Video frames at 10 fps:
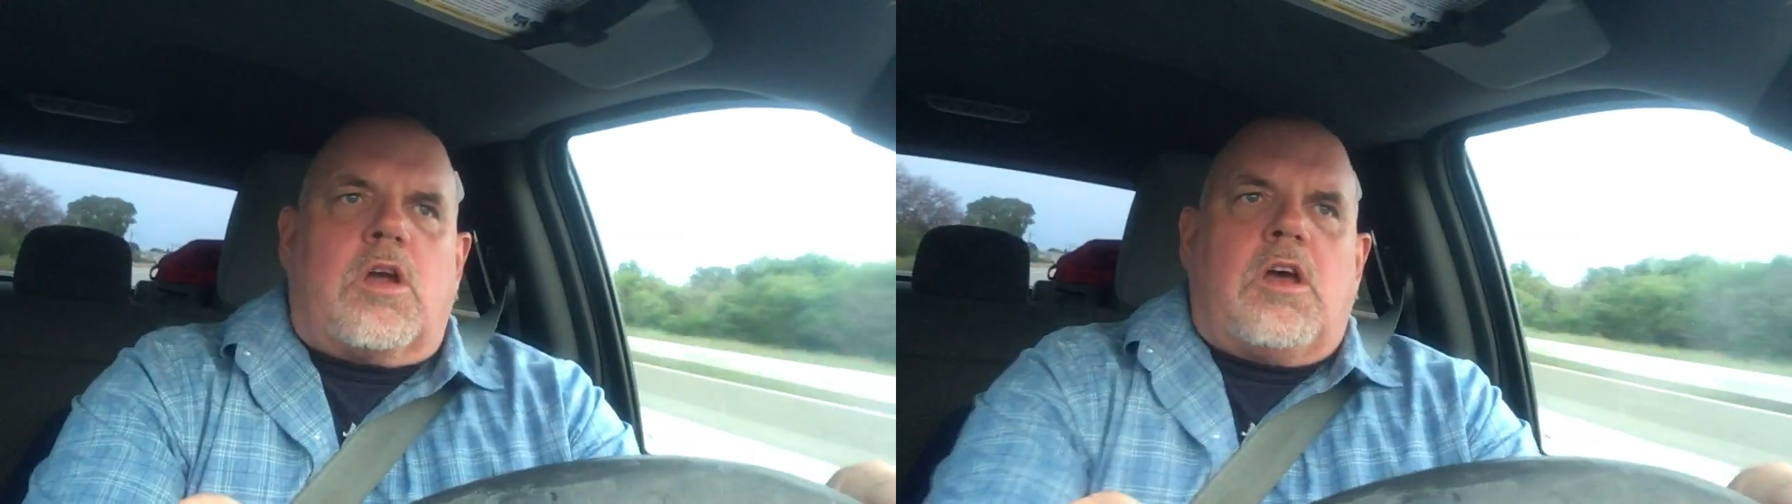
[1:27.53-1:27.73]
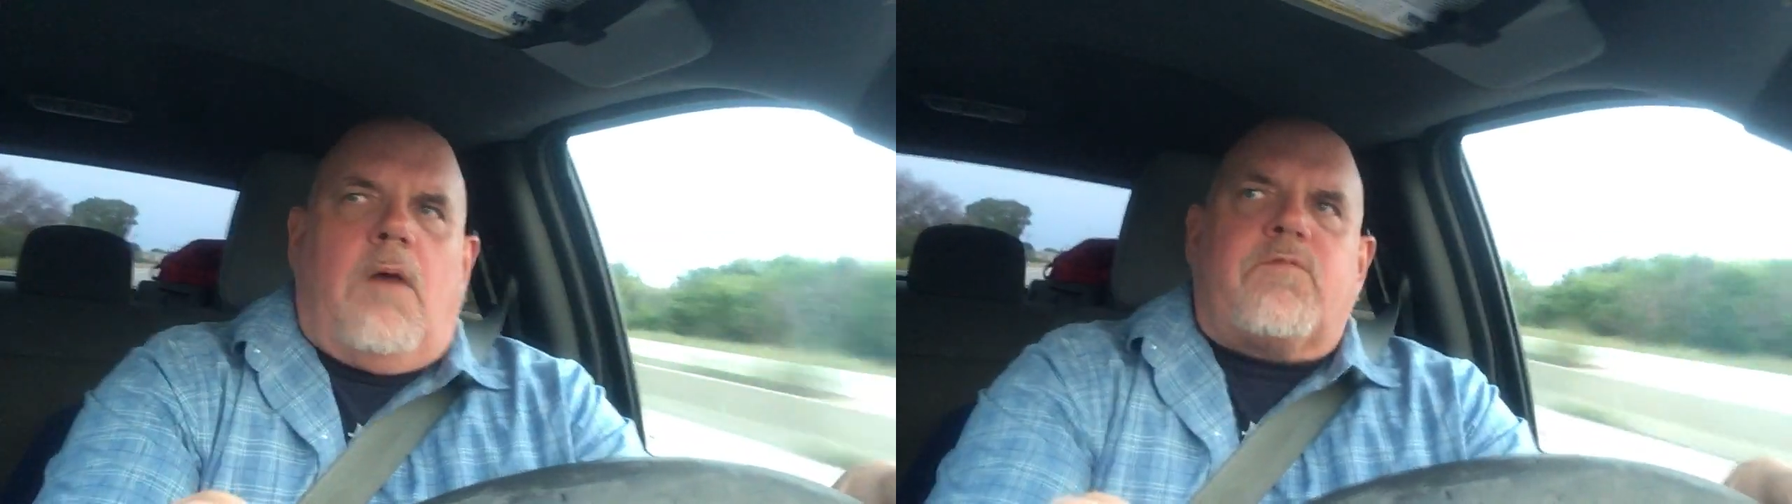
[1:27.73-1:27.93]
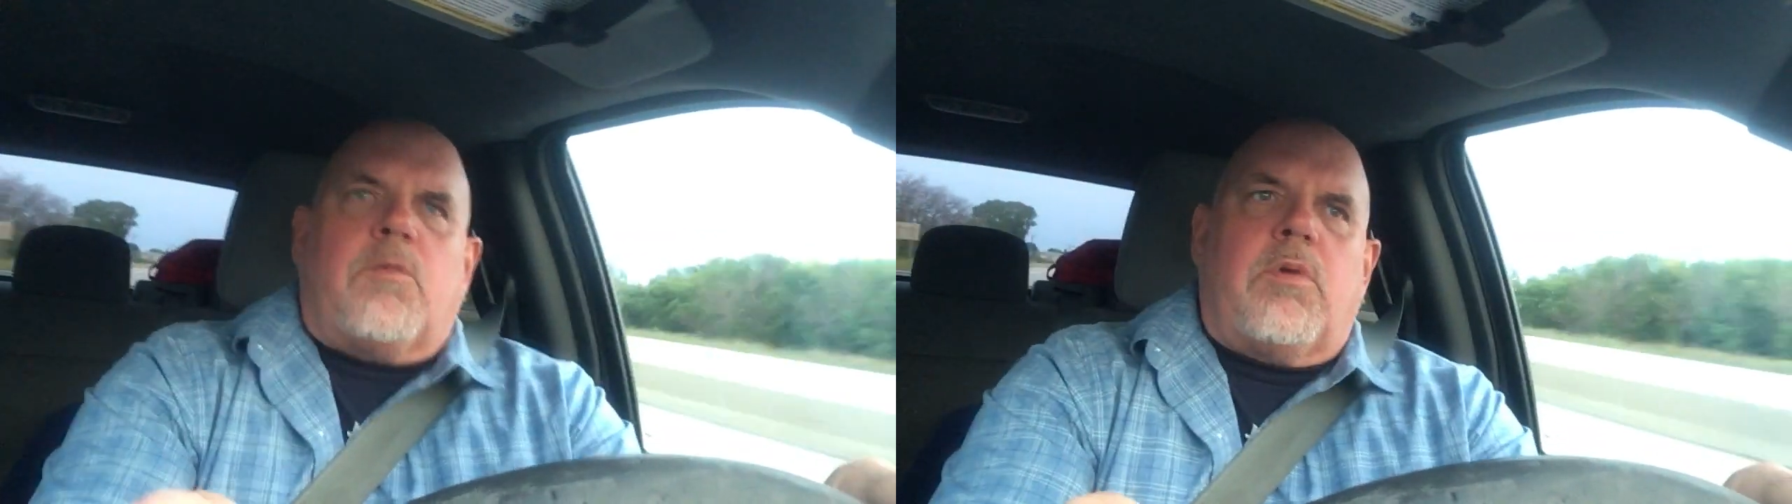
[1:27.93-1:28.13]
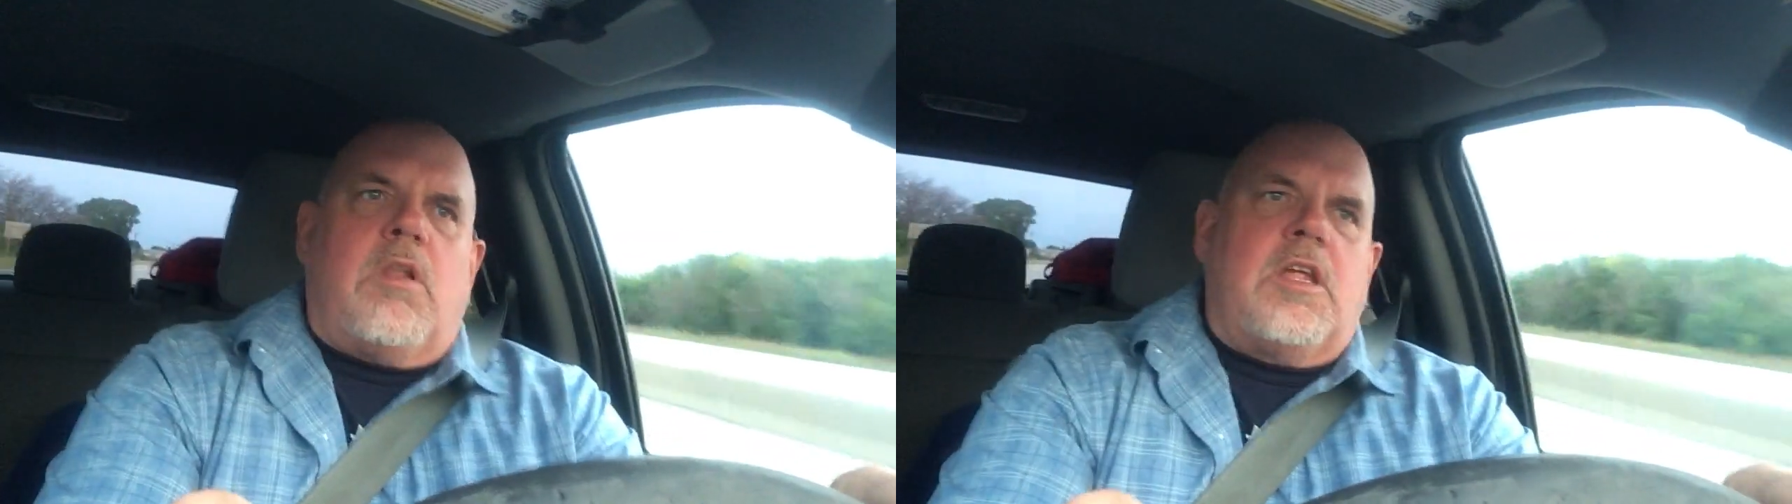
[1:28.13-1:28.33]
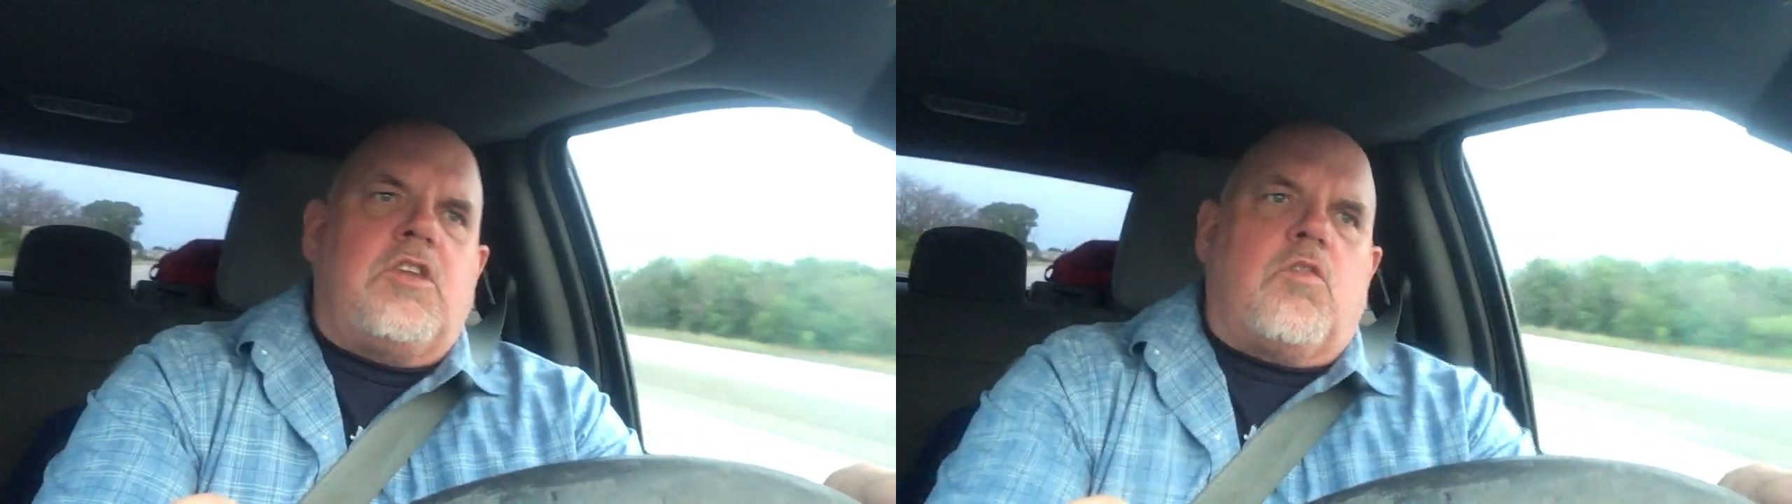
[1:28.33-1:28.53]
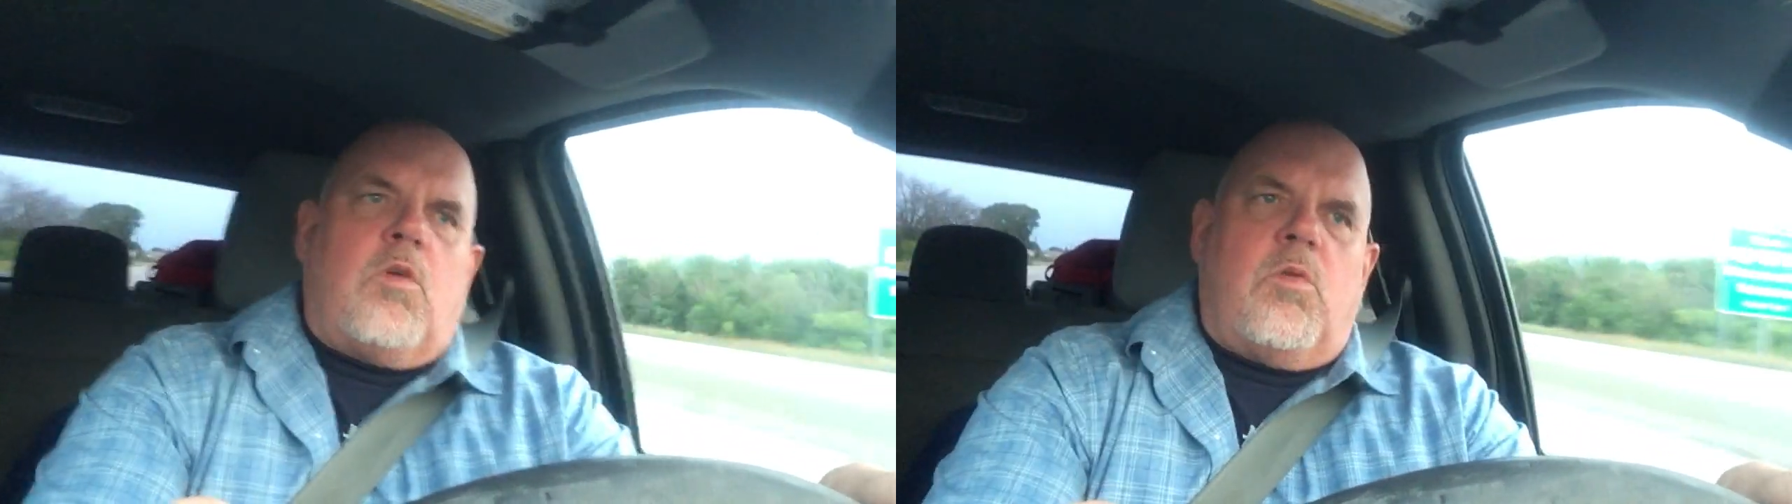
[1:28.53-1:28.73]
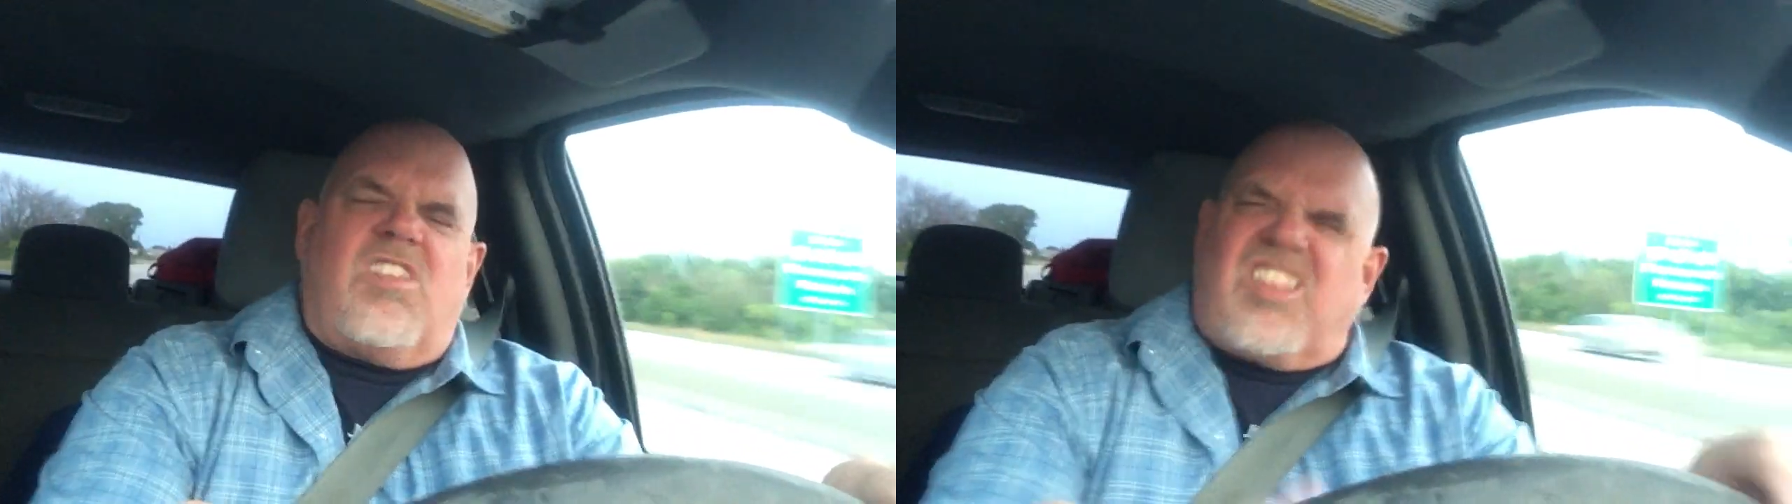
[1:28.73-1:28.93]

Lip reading: comfortable in your own